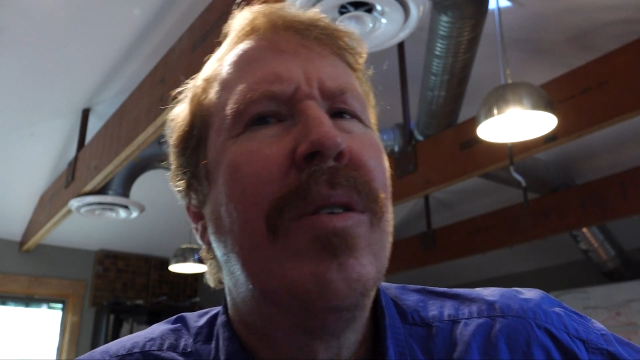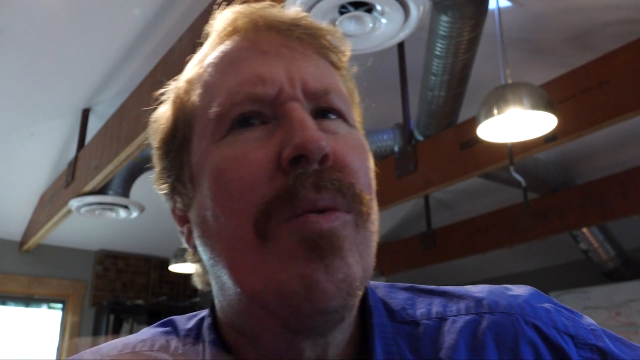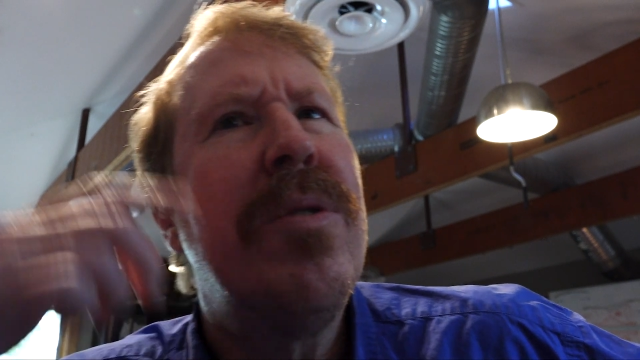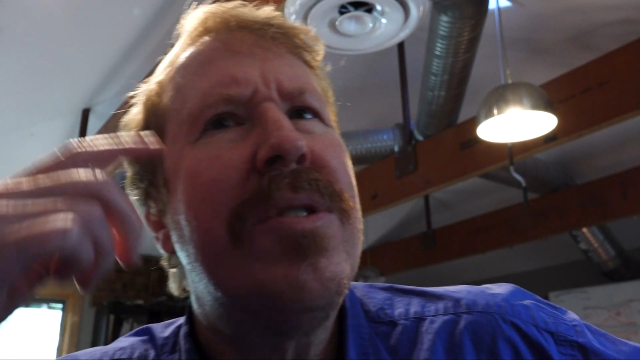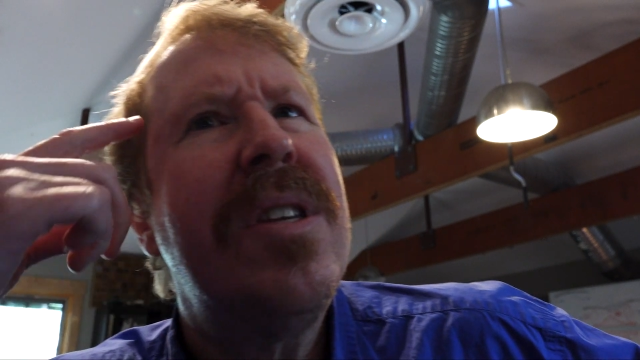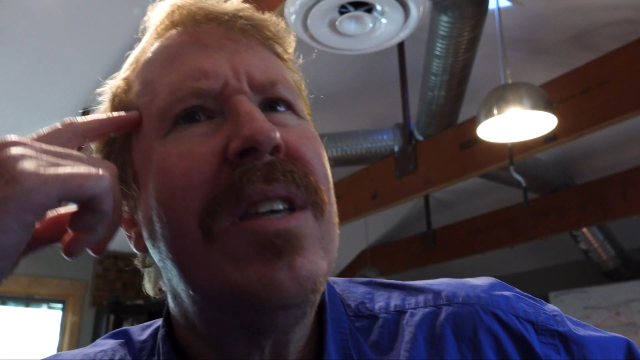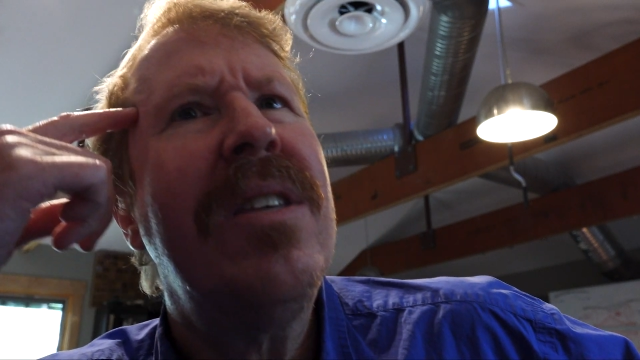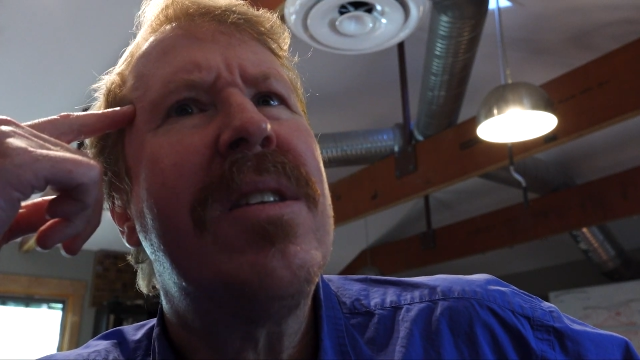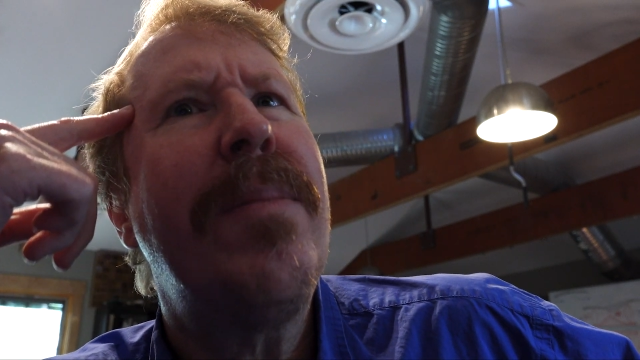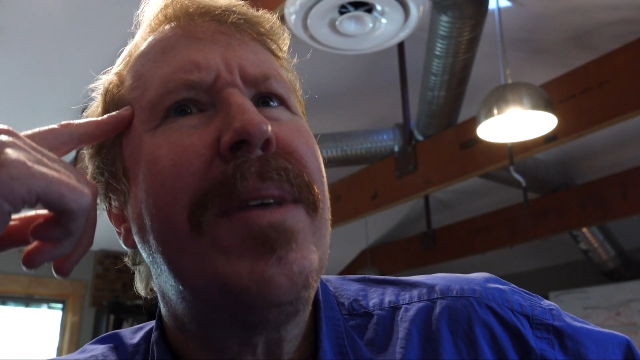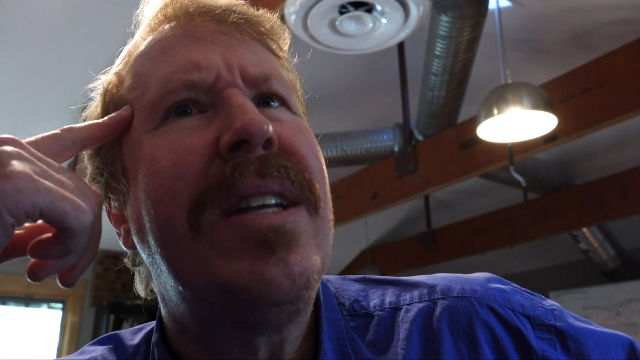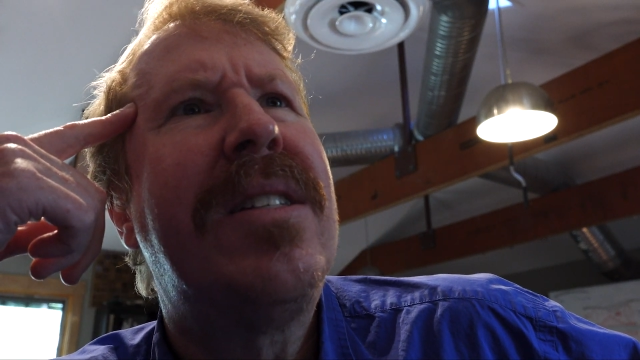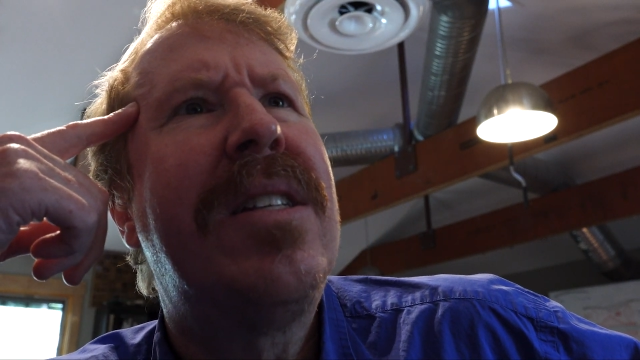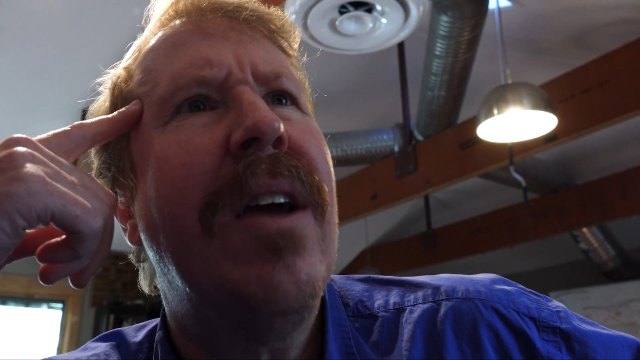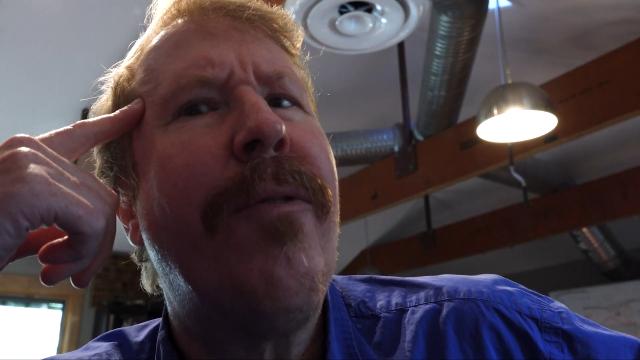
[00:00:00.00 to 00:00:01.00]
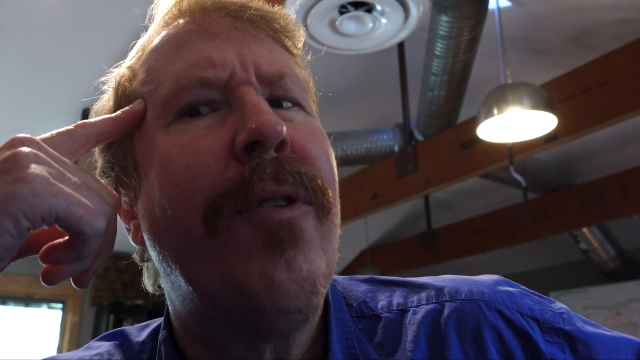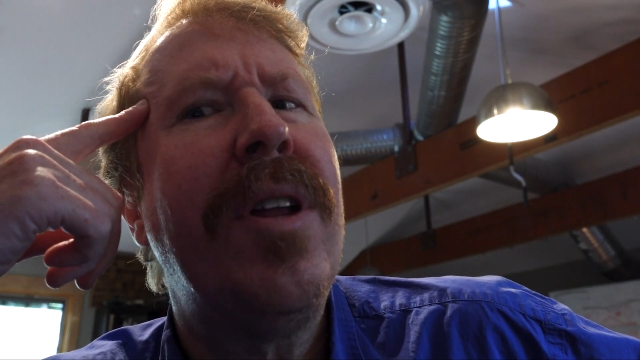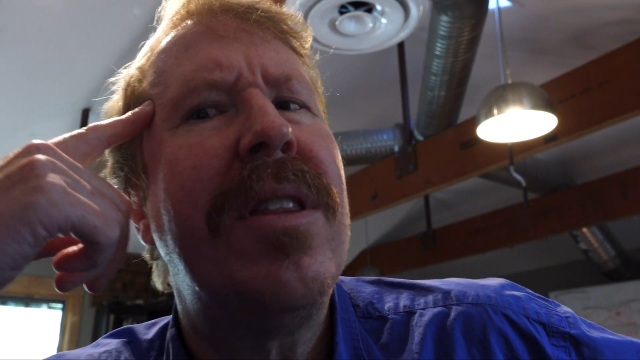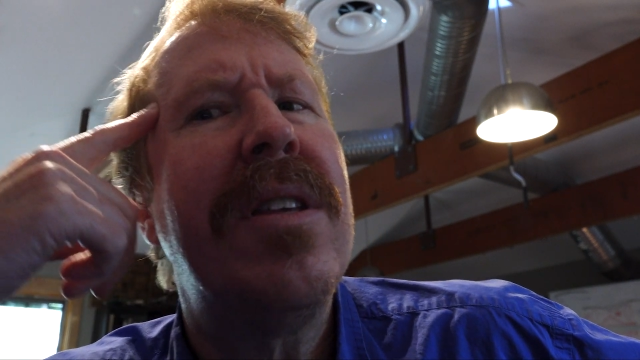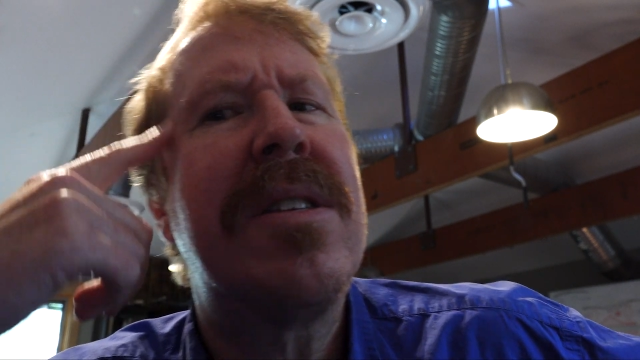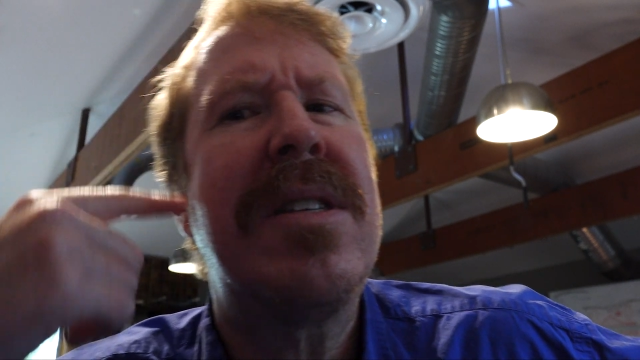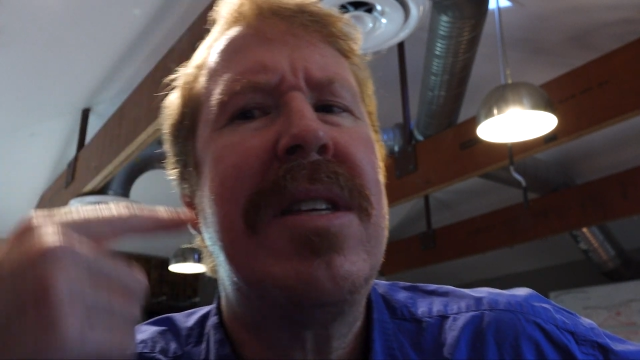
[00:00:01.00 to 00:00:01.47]
We're seeing something different
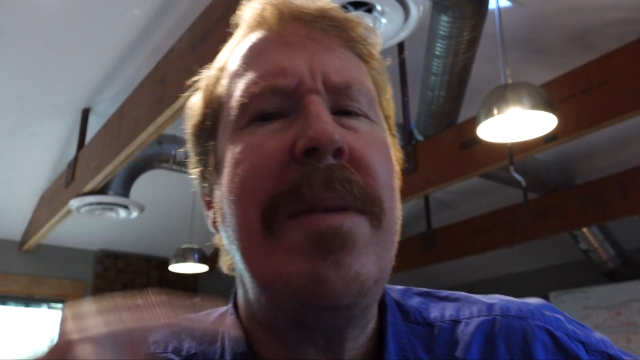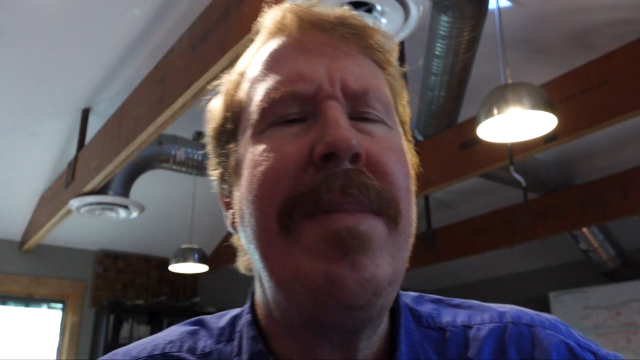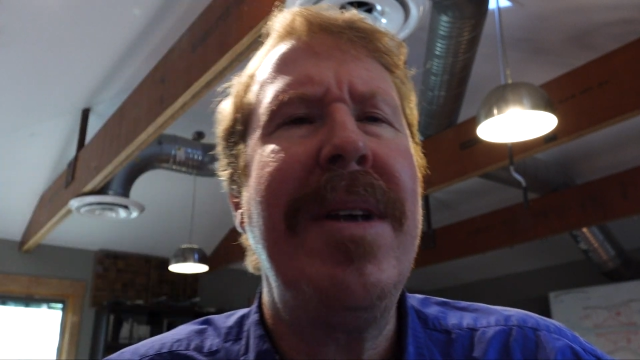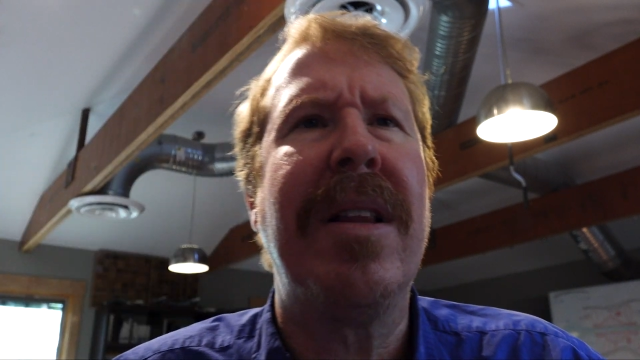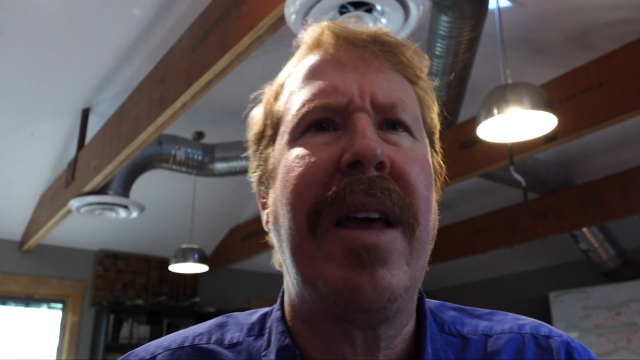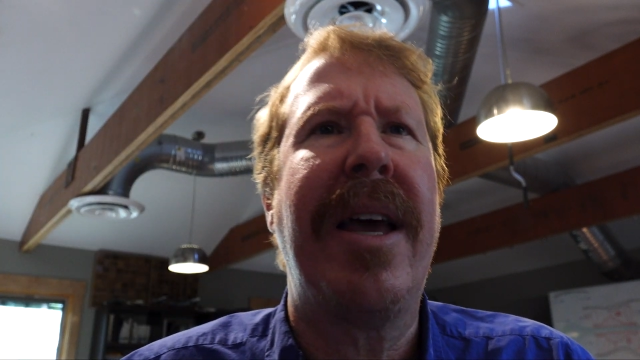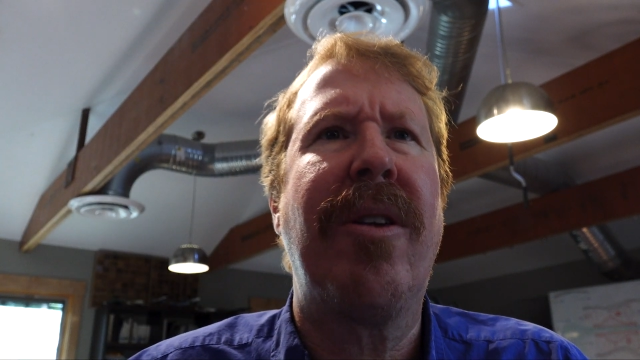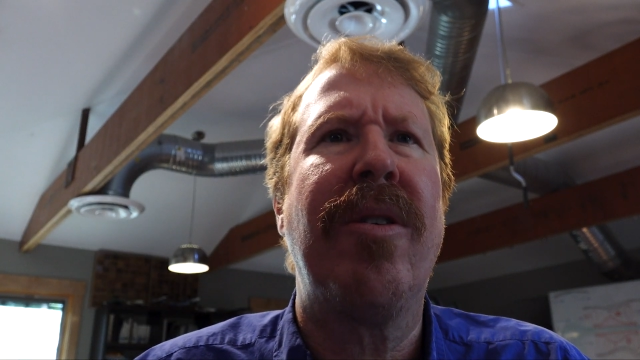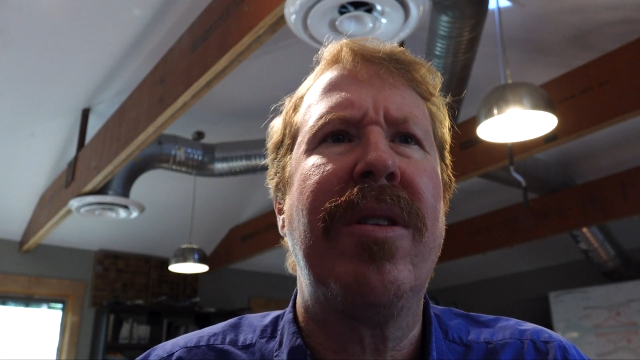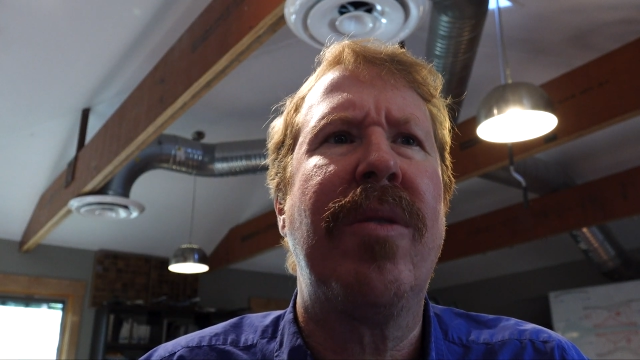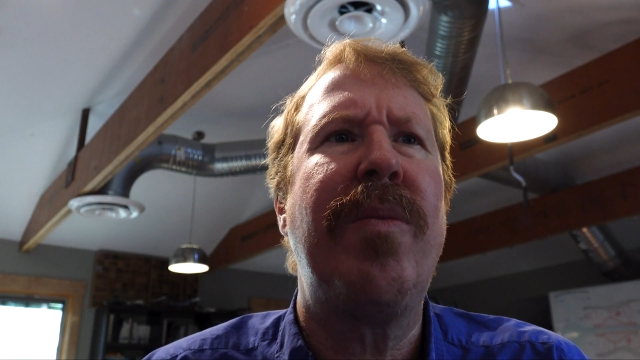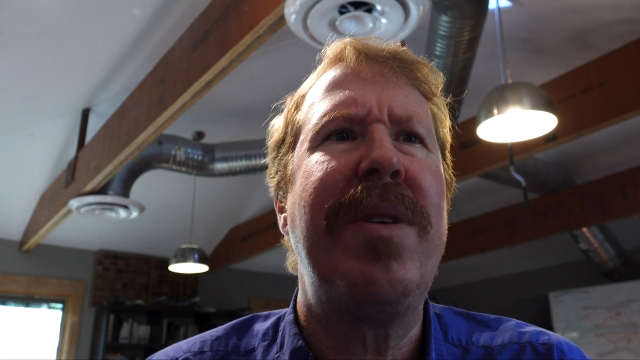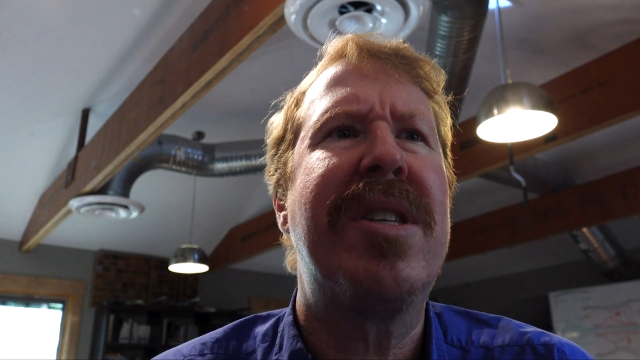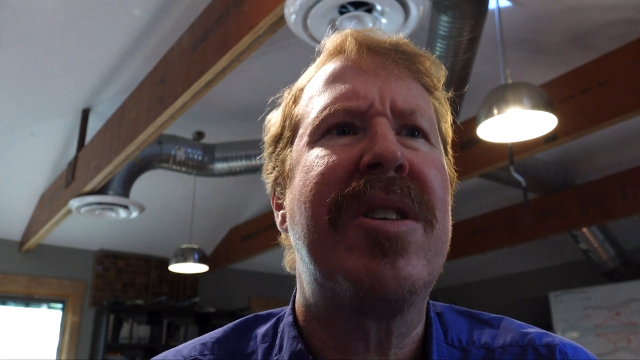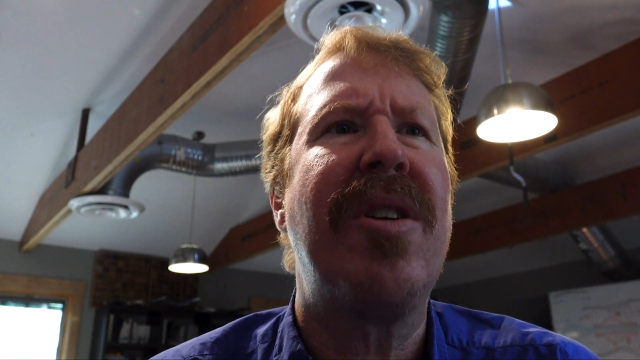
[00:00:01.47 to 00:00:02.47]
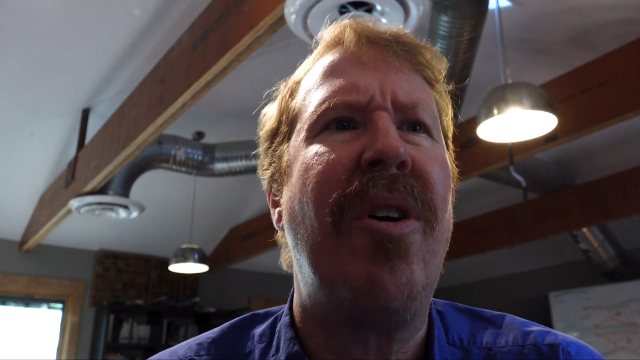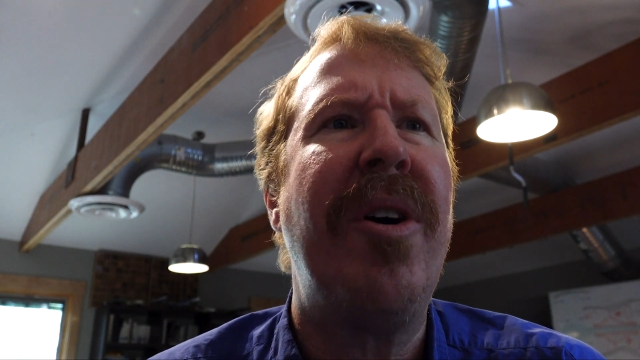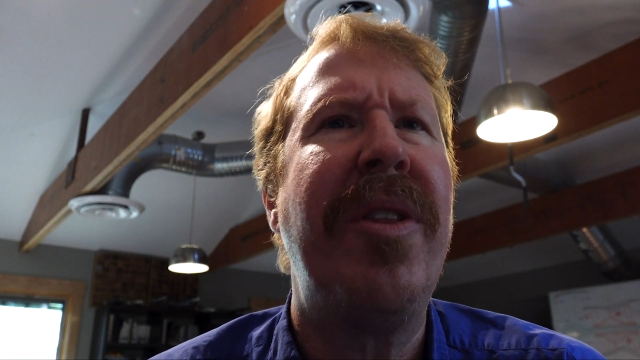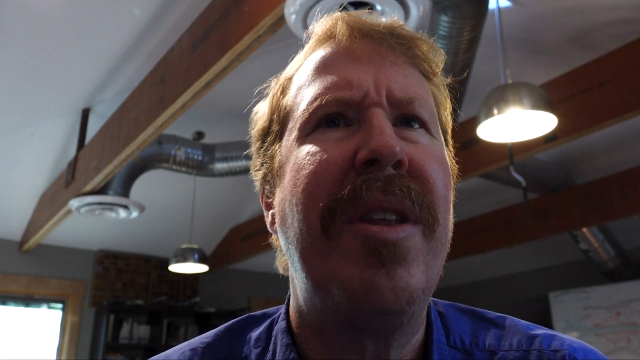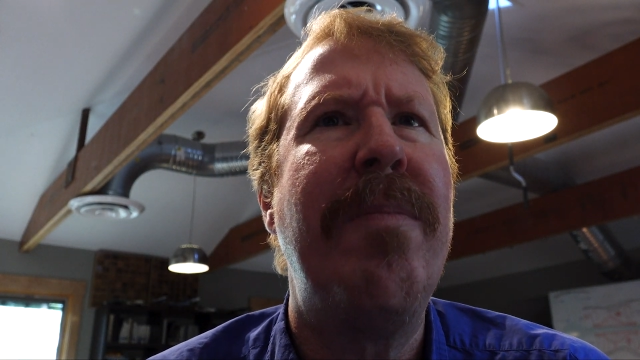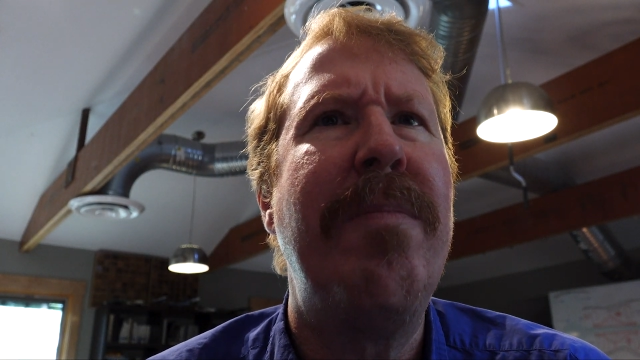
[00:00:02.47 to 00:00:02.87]
in the simulator than we saw in the